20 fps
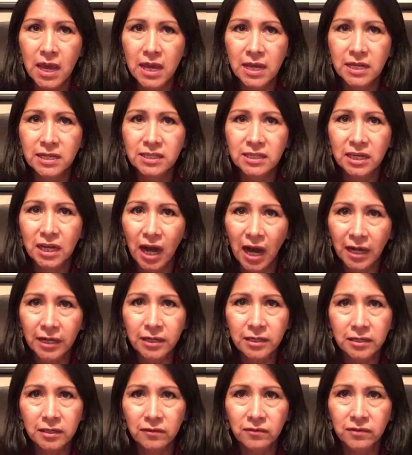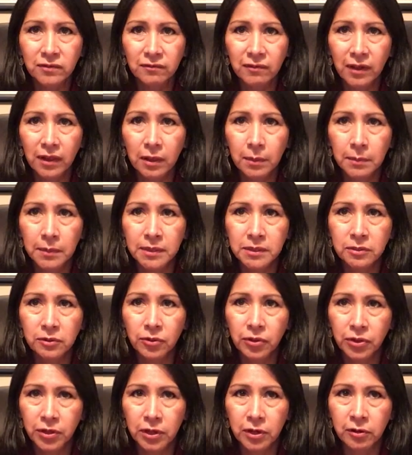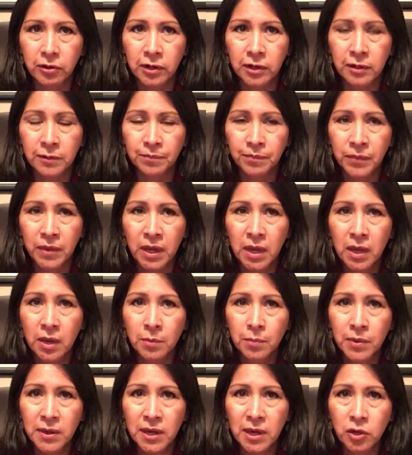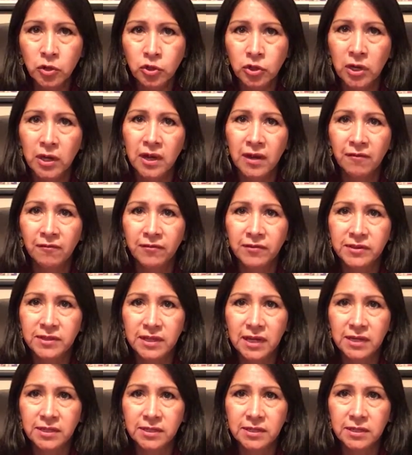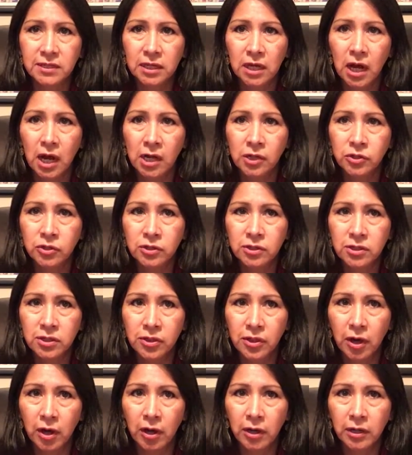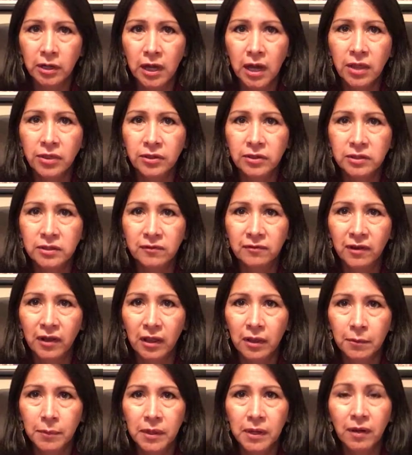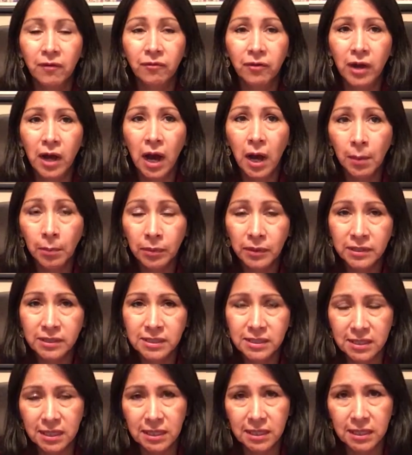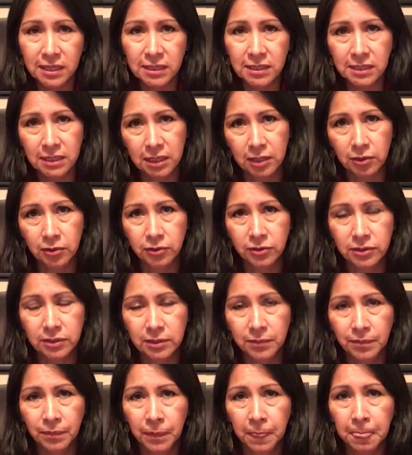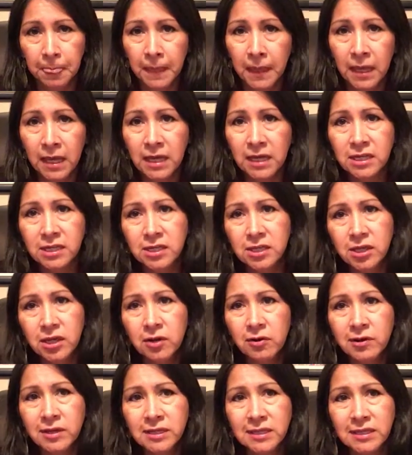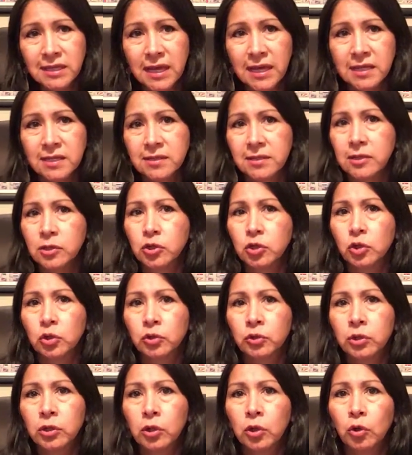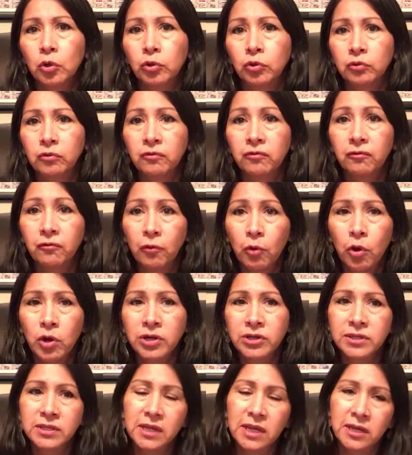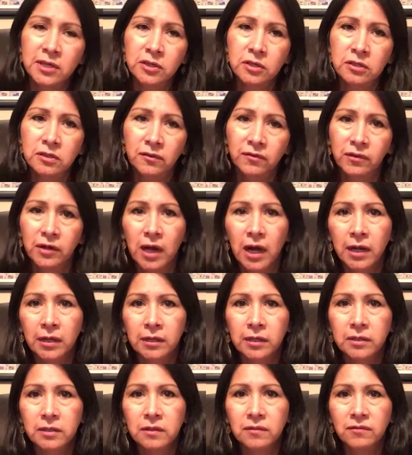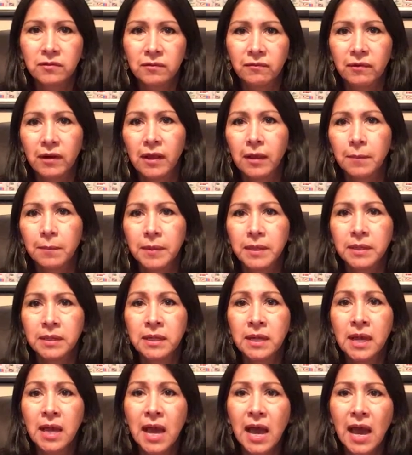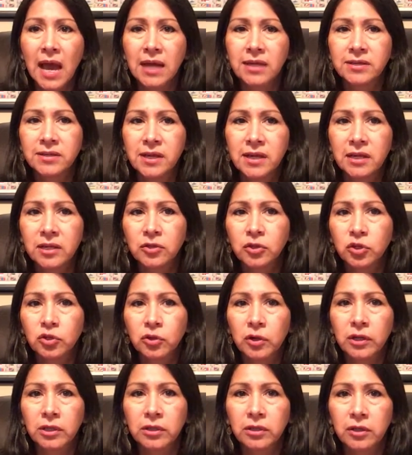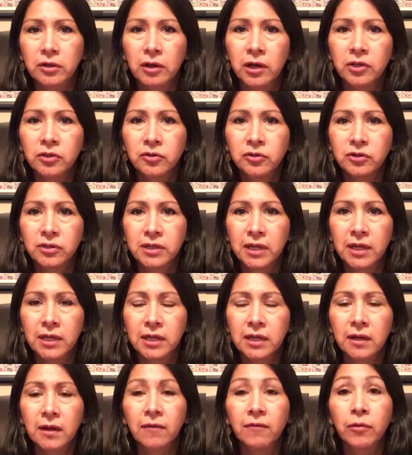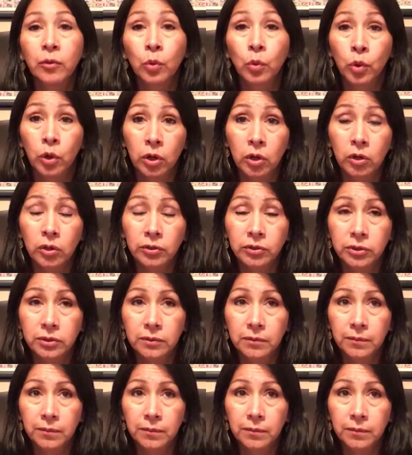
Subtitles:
In his cognitive developmental theory, Piaget emphasizes conscious thought and the development of complex thinking skills. His theory states that children go through 4 stages of cognitive development as they construct their understanding of the world.